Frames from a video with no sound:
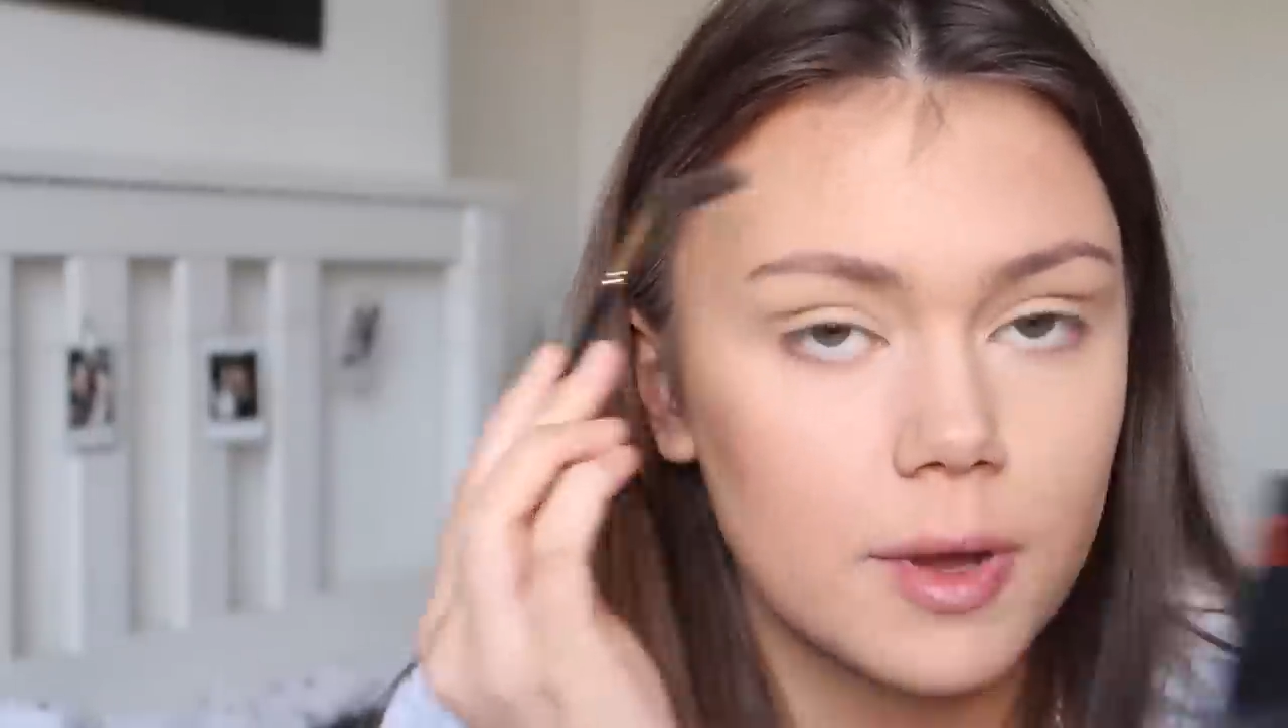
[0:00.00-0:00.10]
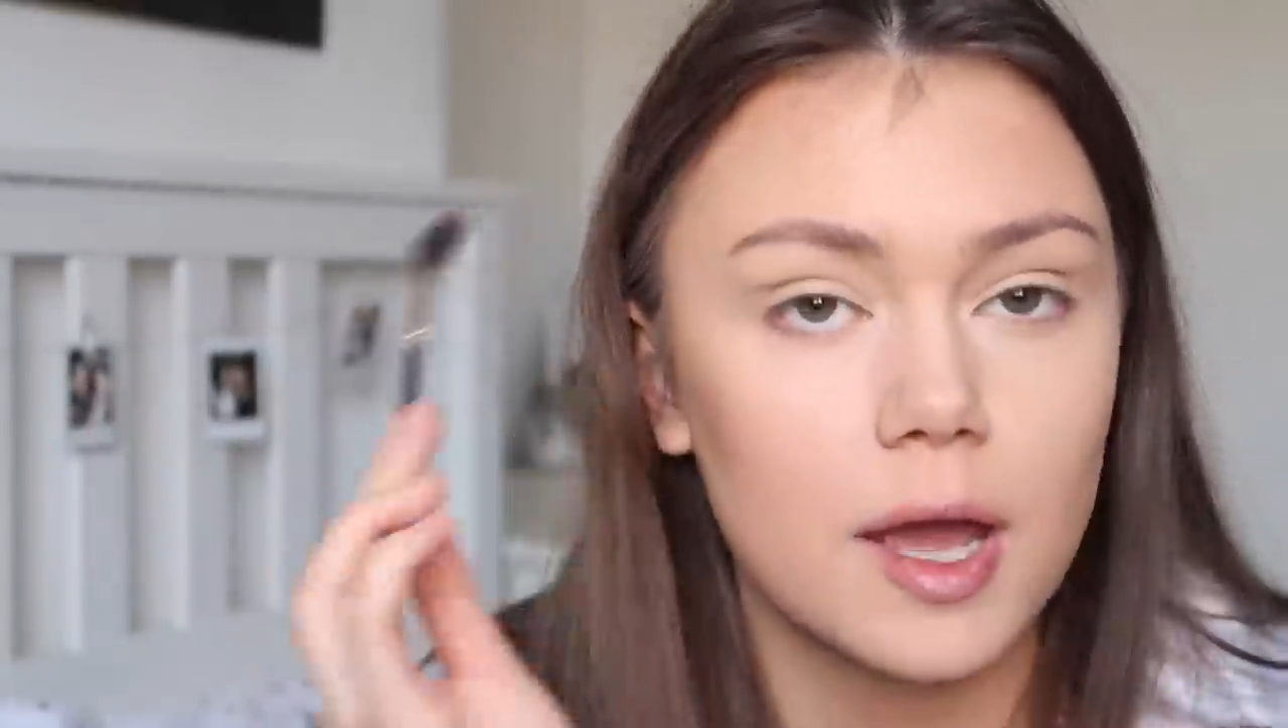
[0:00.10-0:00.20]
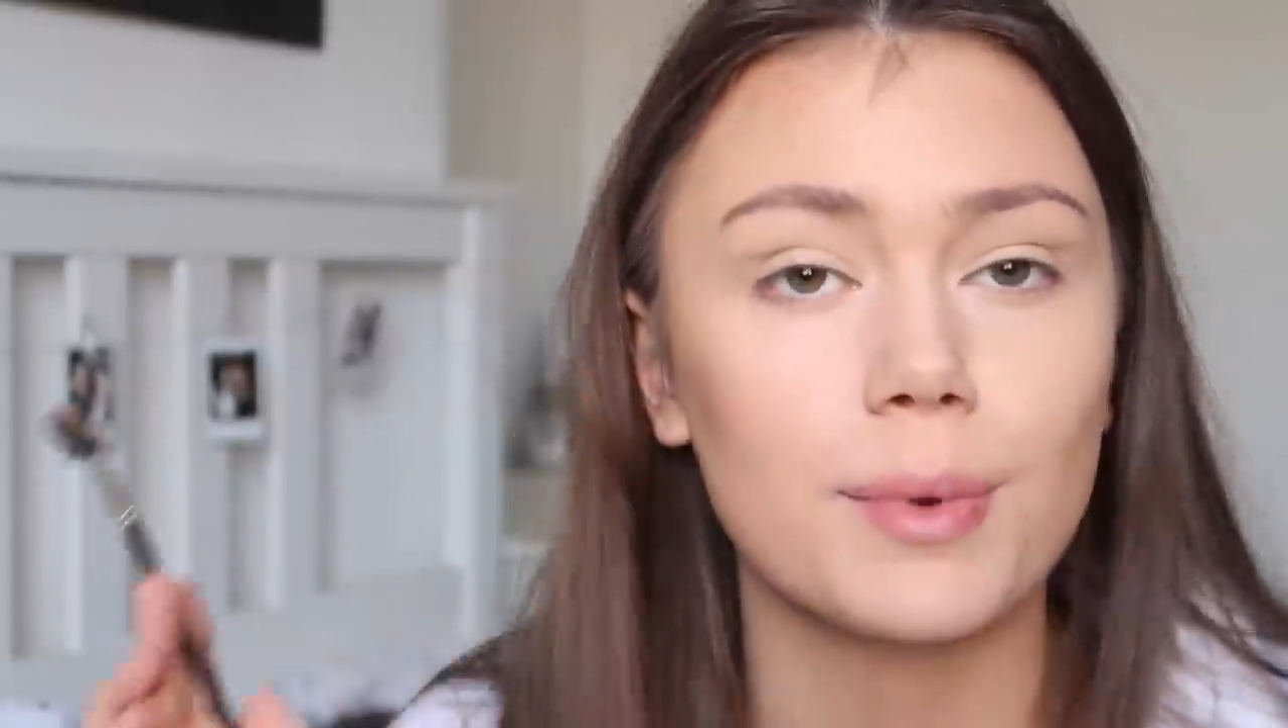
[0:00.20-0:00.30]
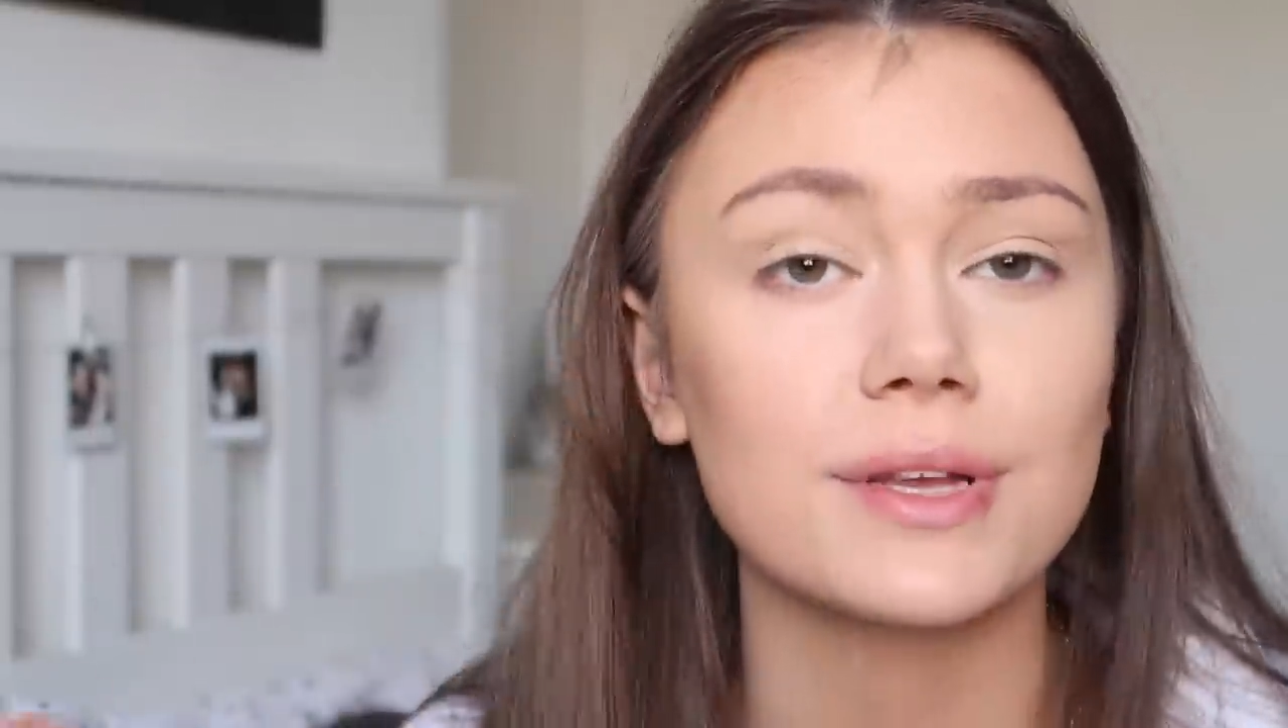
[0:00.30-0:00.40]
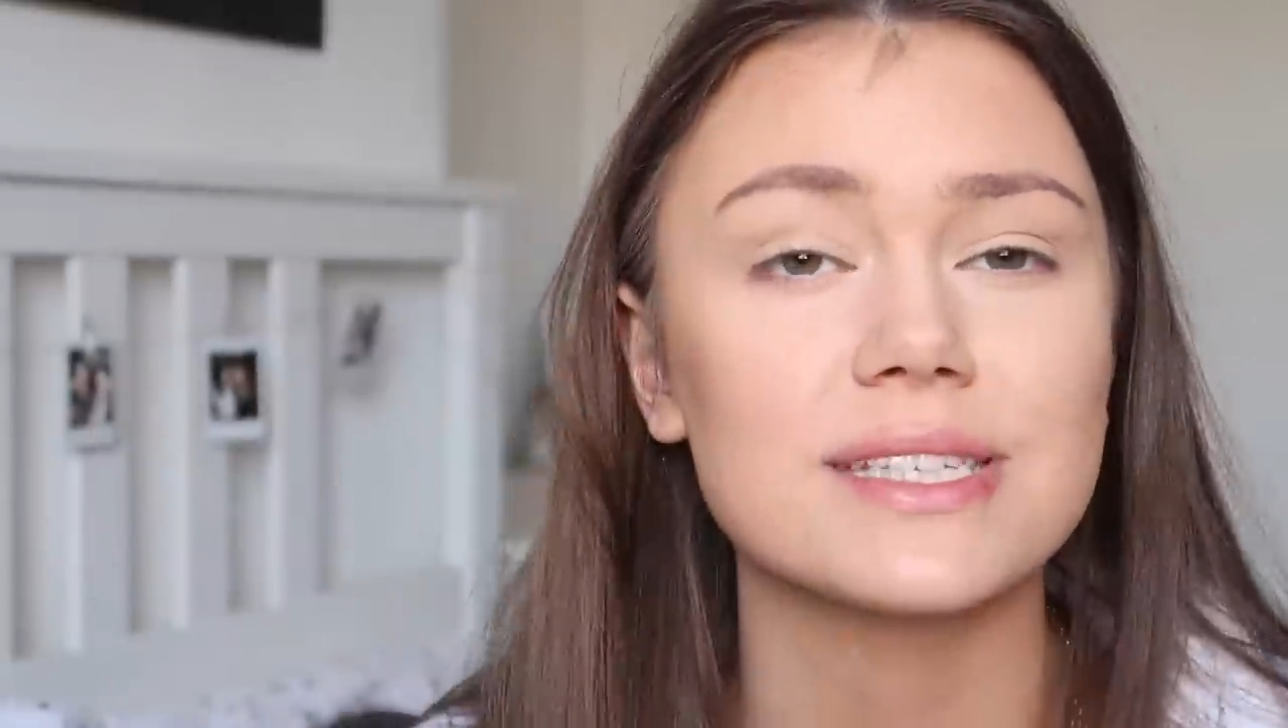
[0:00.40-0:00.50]
on
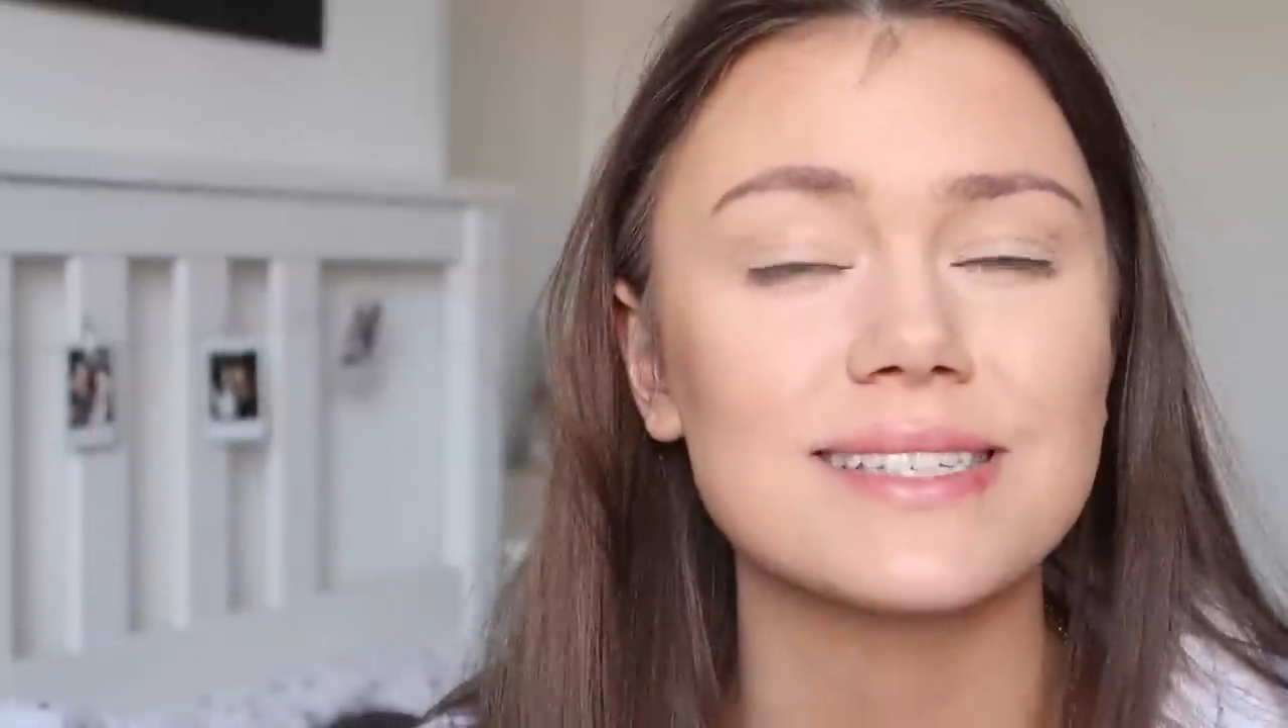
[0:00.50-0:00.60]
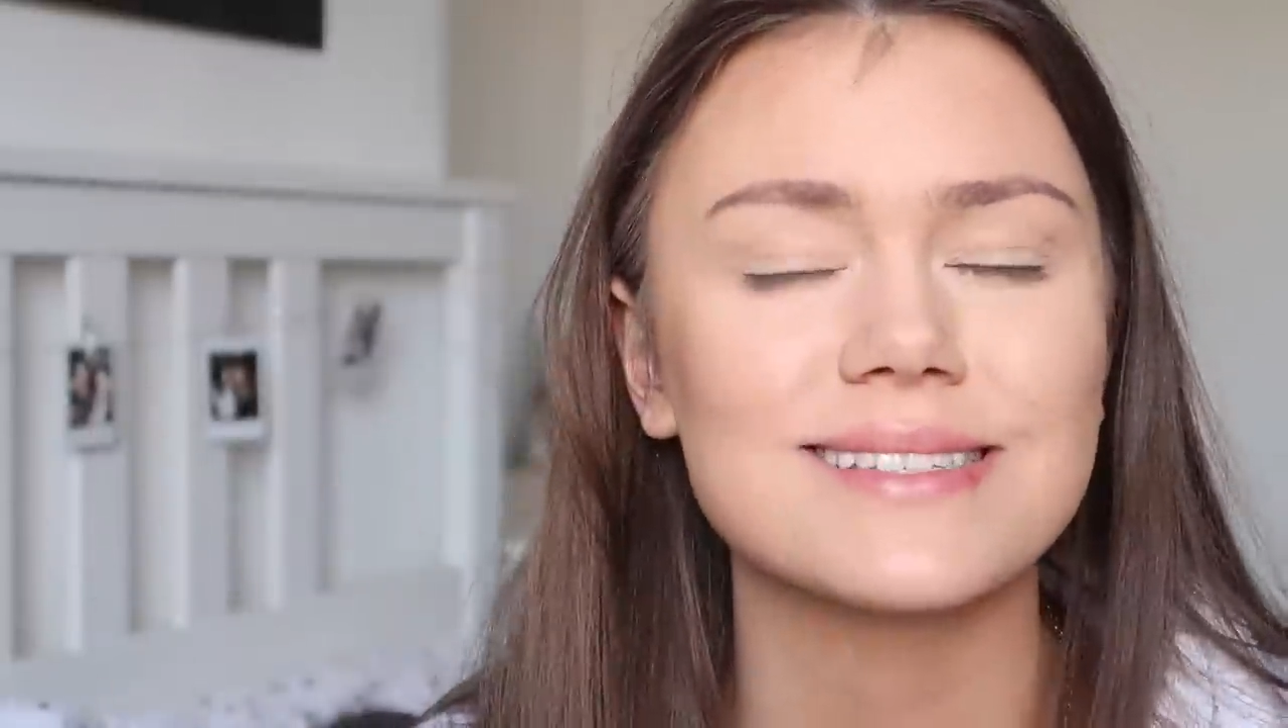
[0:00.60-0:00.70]
my eyebrows is